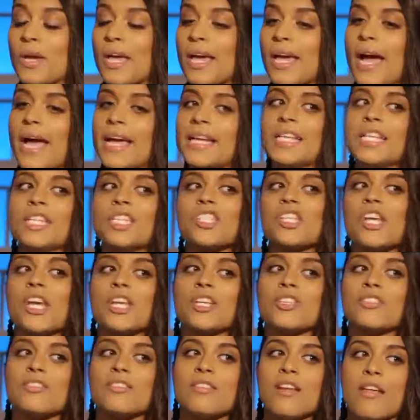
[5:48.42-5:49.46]
okay, I need to
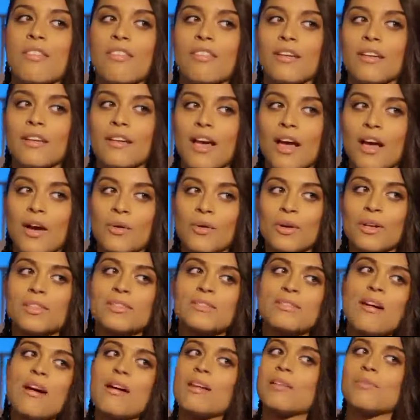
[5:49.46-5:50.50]
change nothing now.
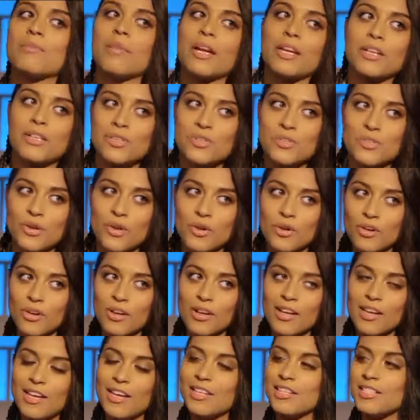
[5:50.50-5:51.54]
It's not in my control.
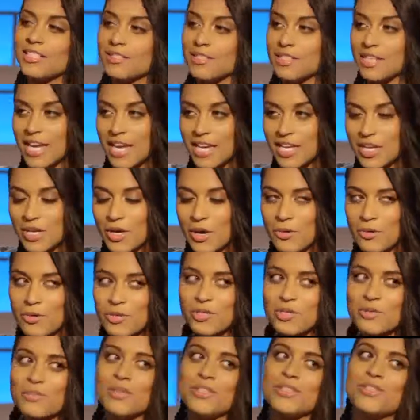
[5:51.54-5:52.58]
Taking
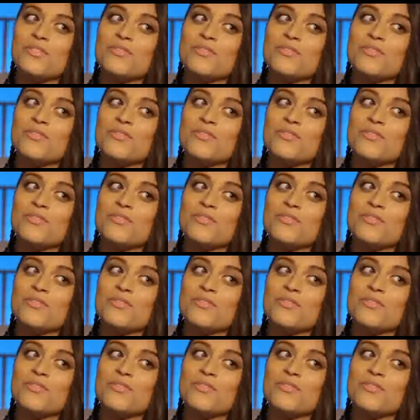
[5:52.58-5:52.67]
ownership